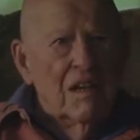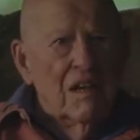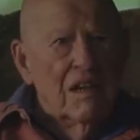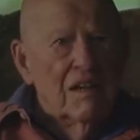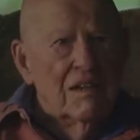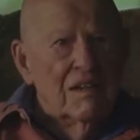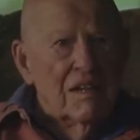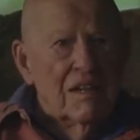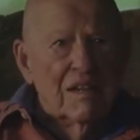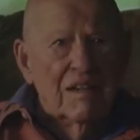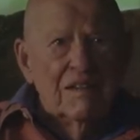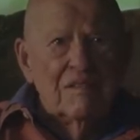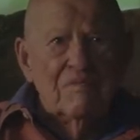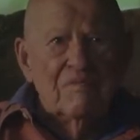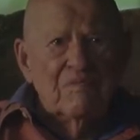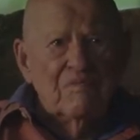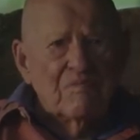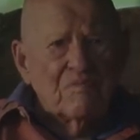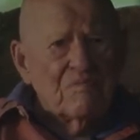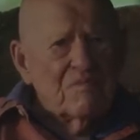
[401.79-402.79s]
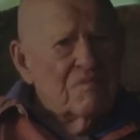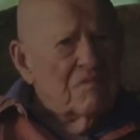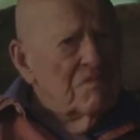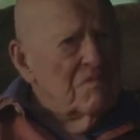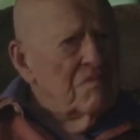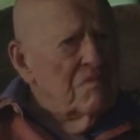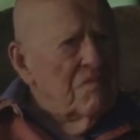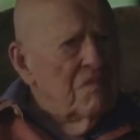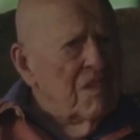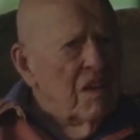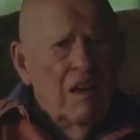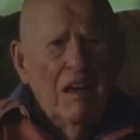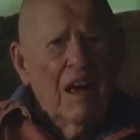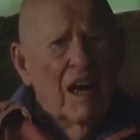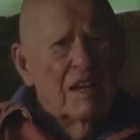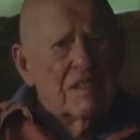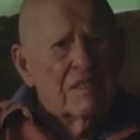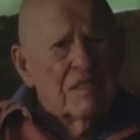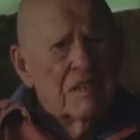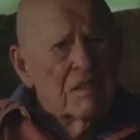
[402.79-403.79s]
And then
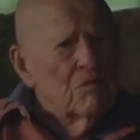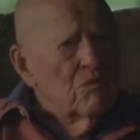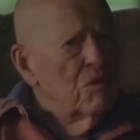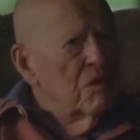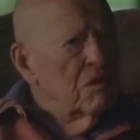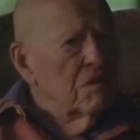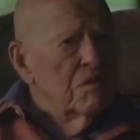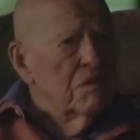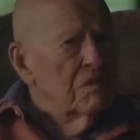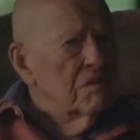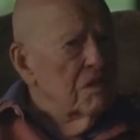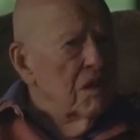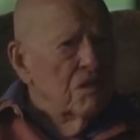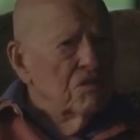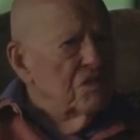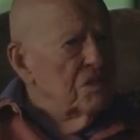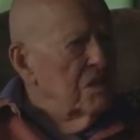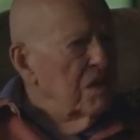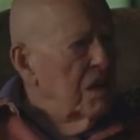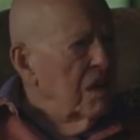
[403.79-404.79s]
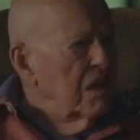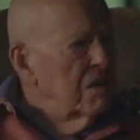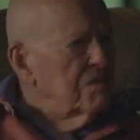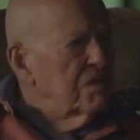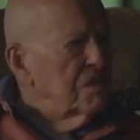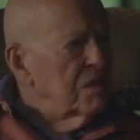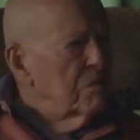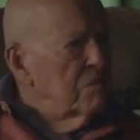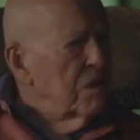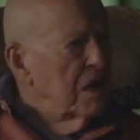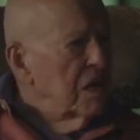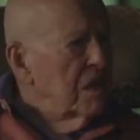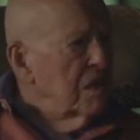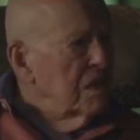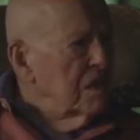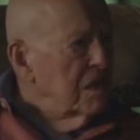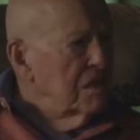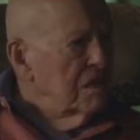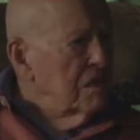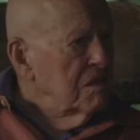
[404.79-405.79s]
I said, Well, don't you have
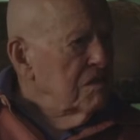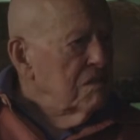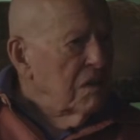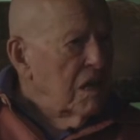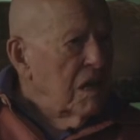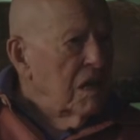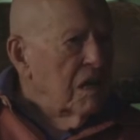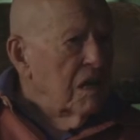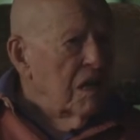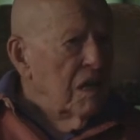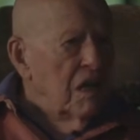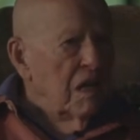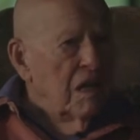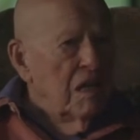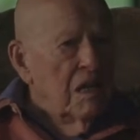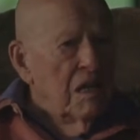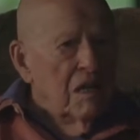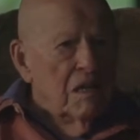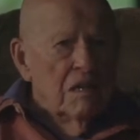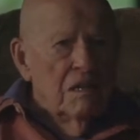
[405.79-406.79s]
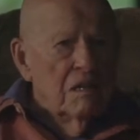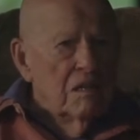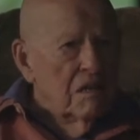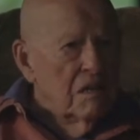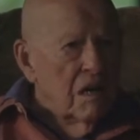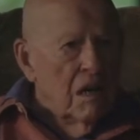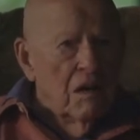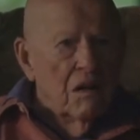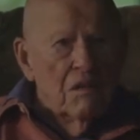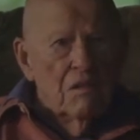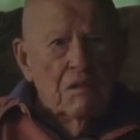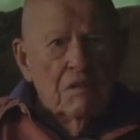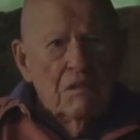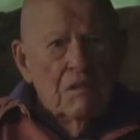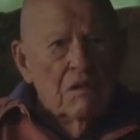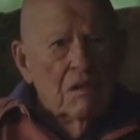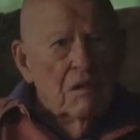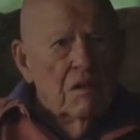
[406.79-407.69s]
somebody to do that? No.